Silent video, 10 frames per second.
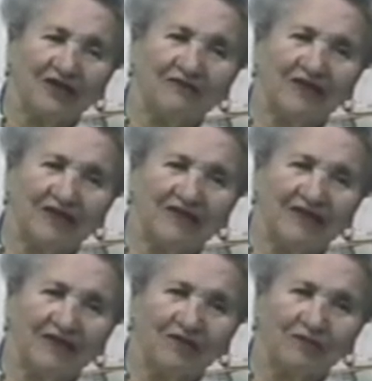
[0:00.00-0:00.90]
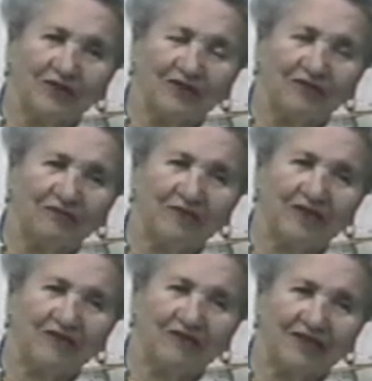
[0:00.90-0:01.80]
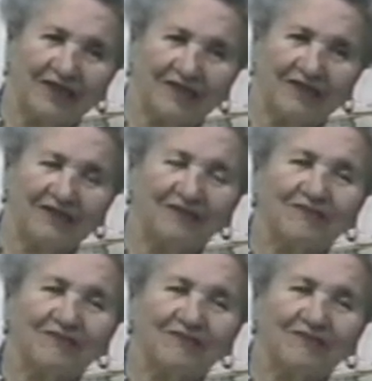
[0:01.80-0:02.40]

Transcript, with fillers: of Stravinsky and the bird of Maeterlinck.